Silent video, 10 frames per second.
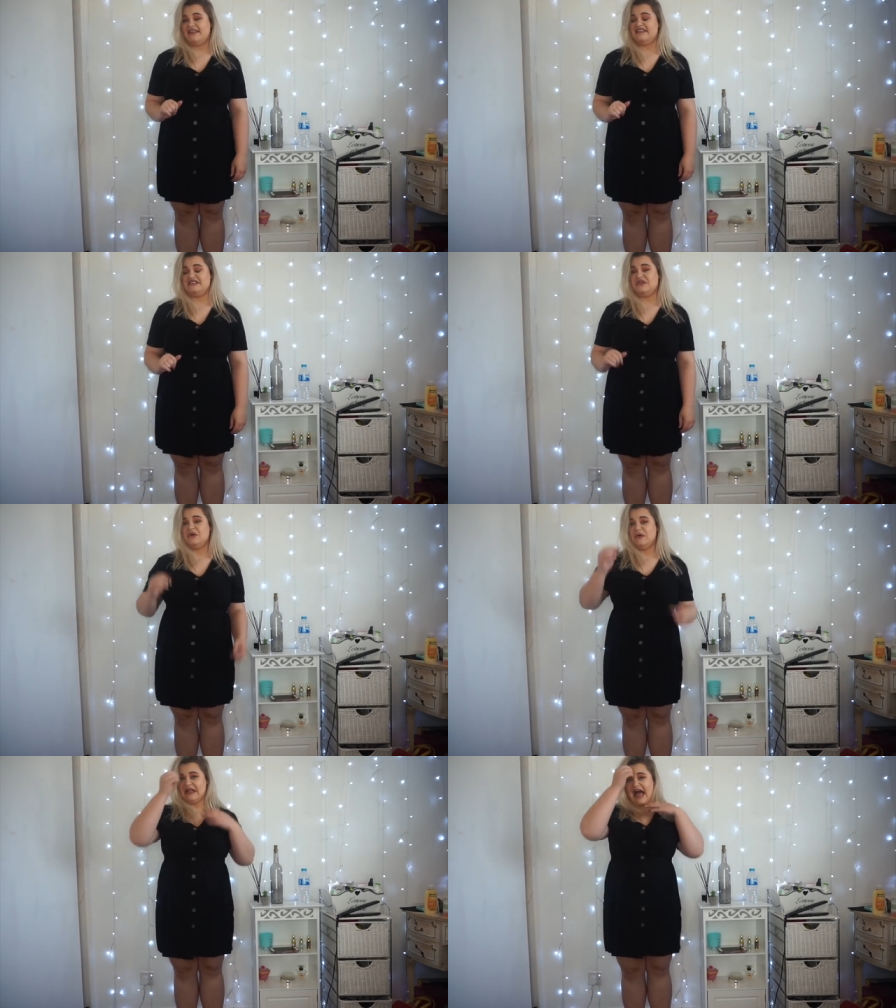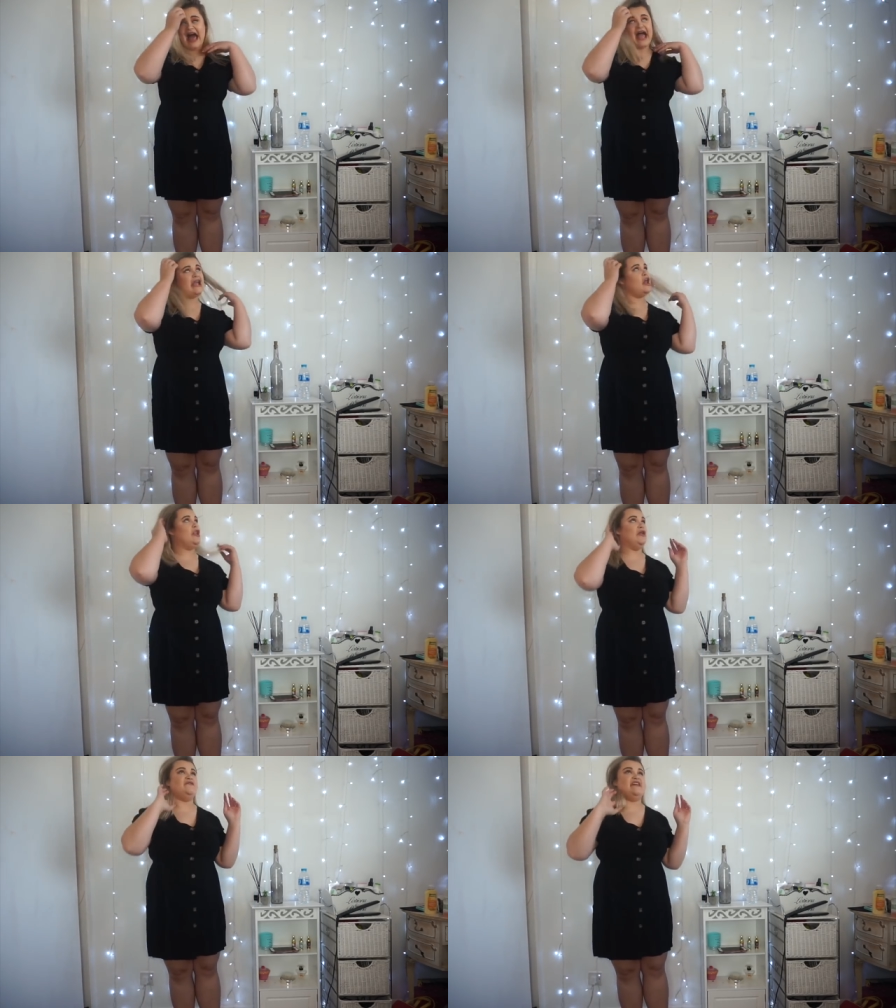at this at all. I
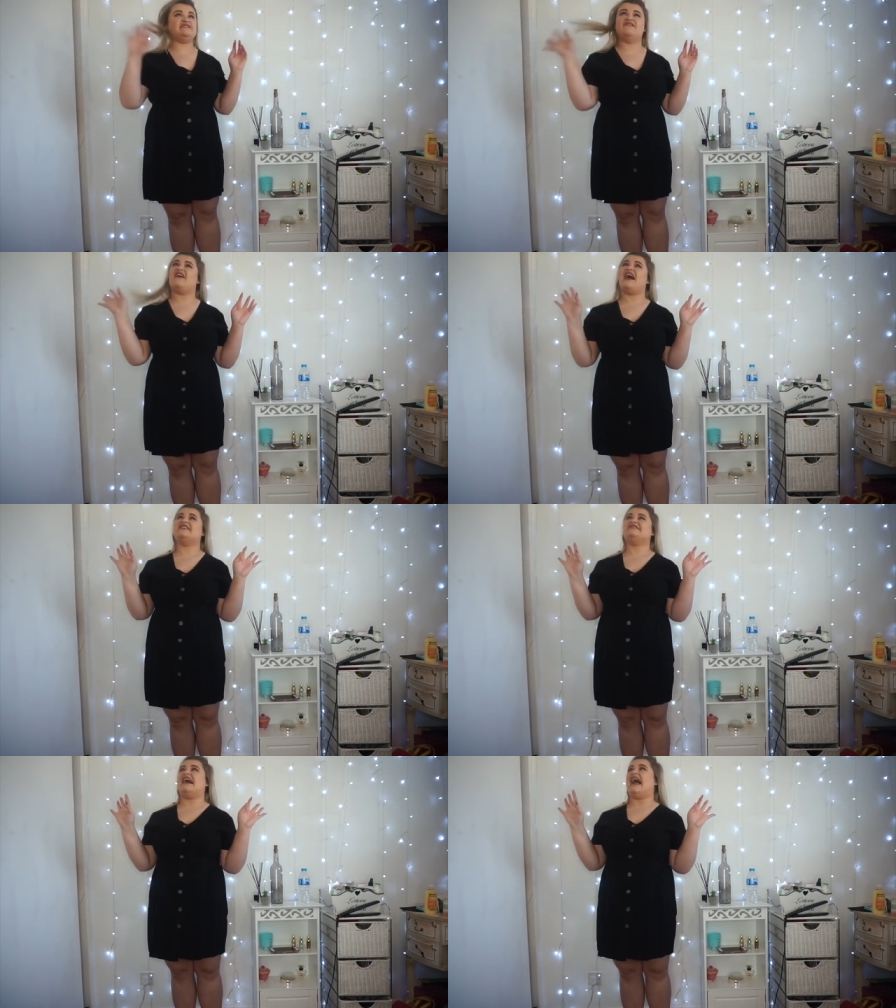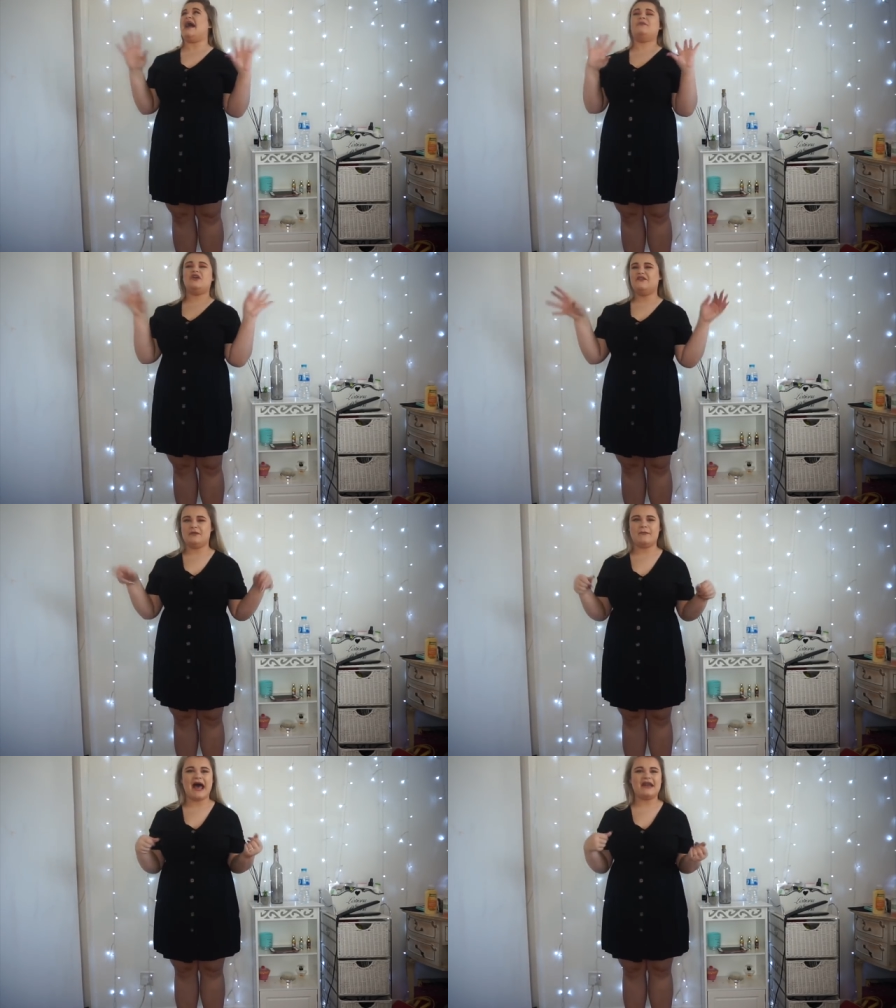love this. In fact, I'm not
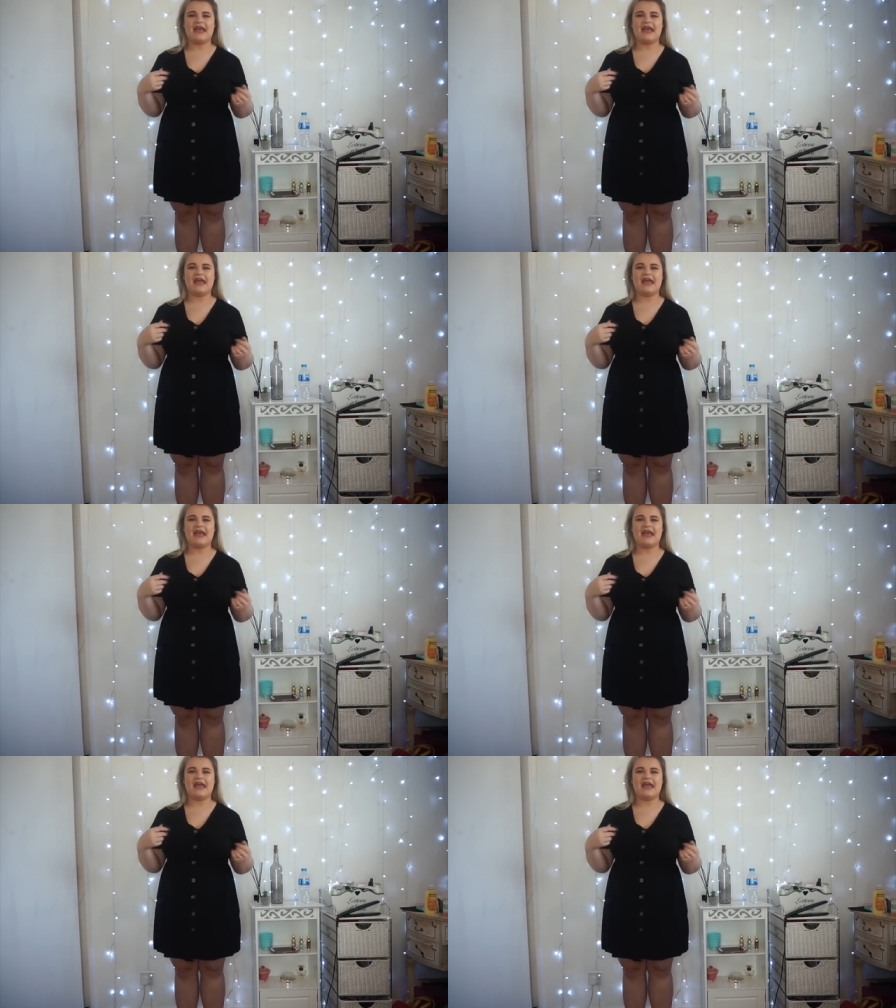even mad